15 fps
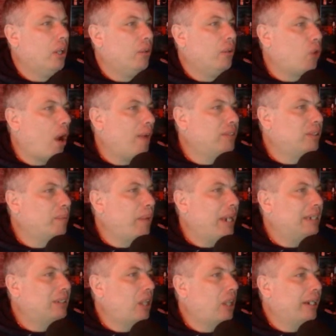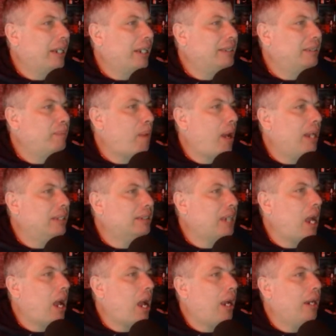Drives the baseline. Gets it by his
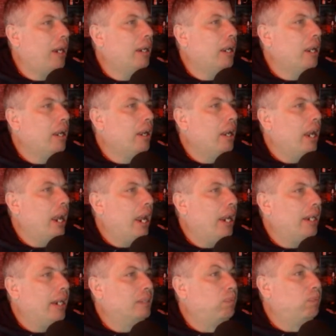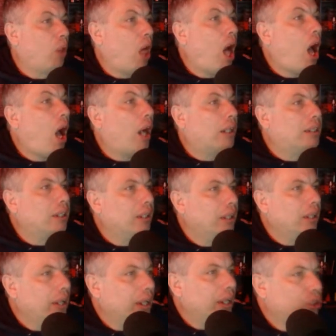guy. And he's blocked.
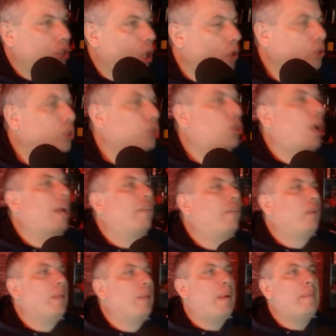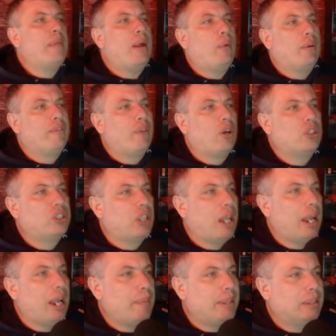Goes to try to flip up that reverse
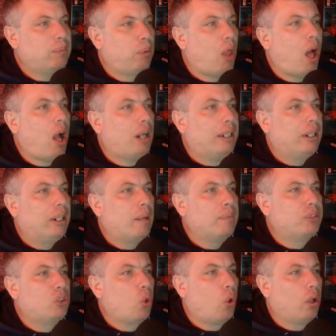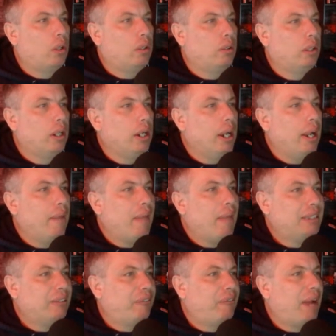layup. He's blocked. Here comes Thornton. And
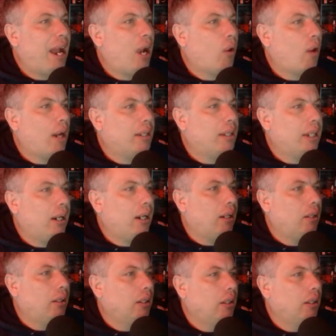that's a foul right there.